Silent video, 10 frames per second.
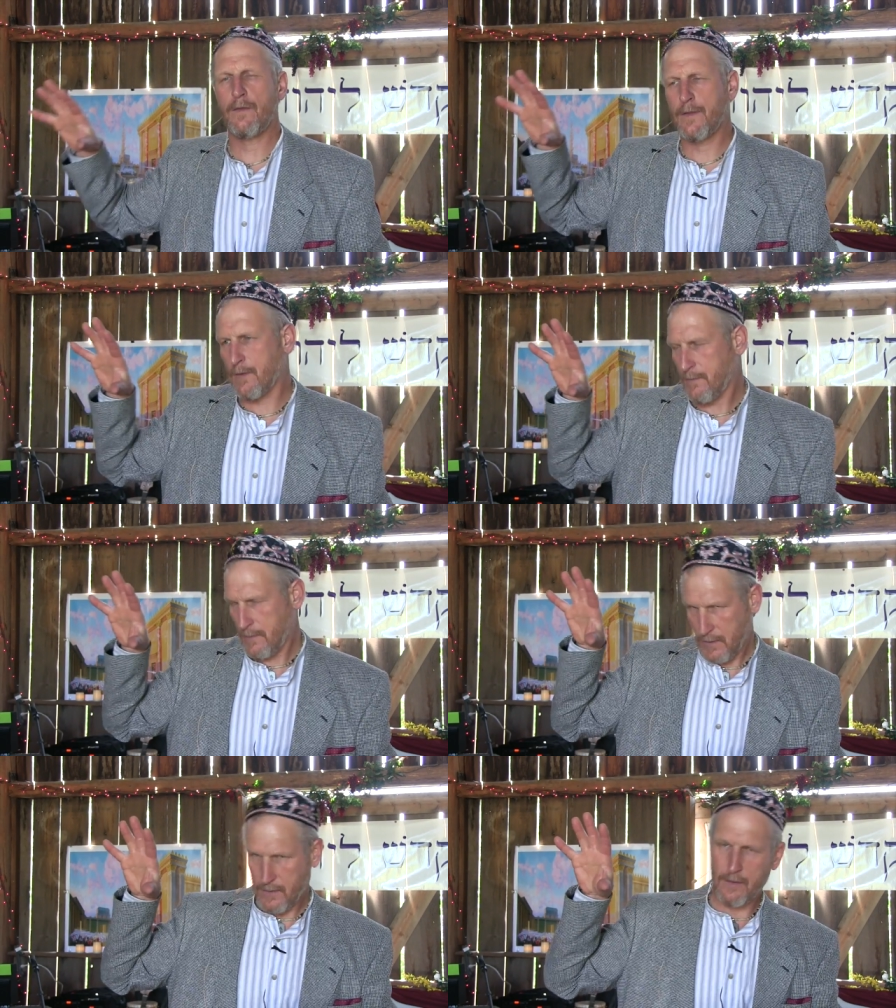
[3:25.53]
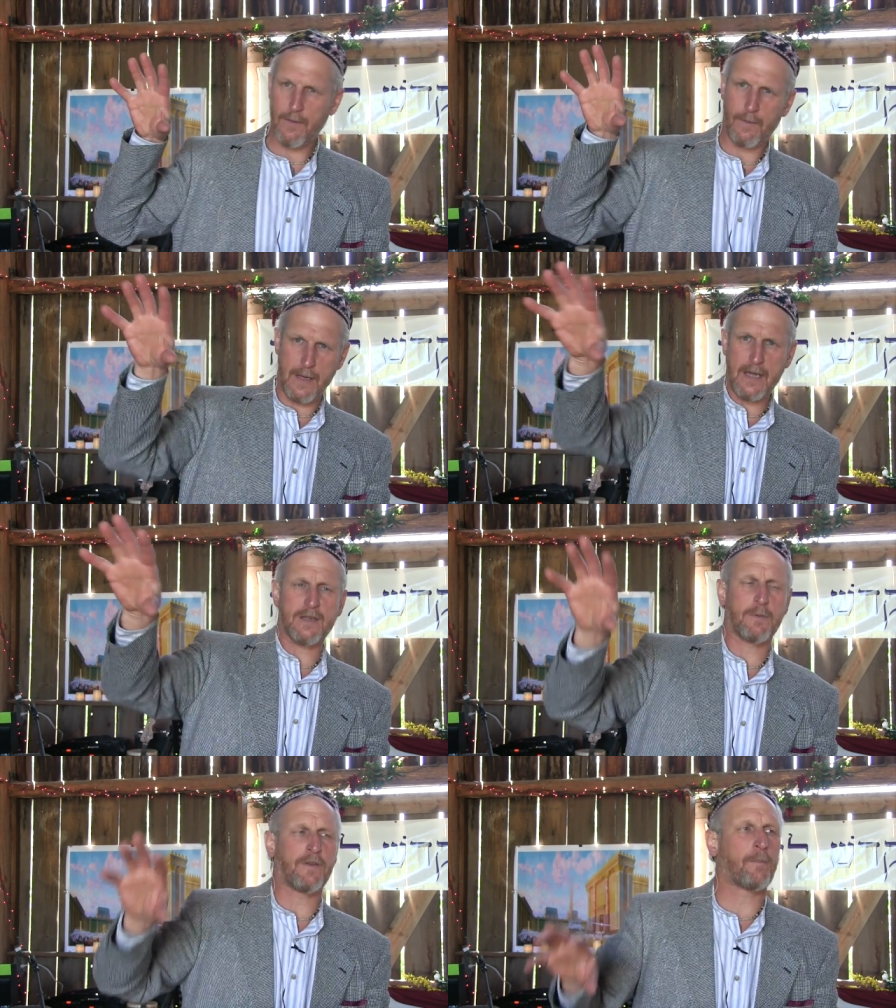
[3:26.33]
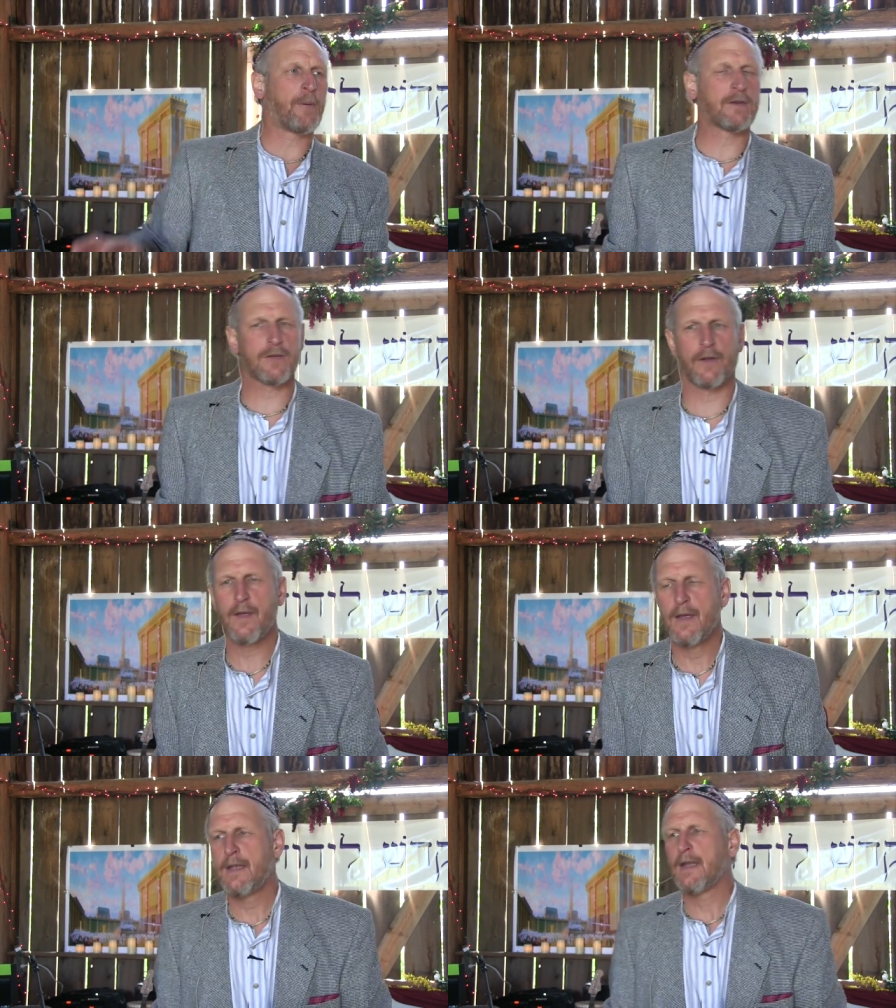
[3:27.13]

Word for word: that Egypt was a picture of.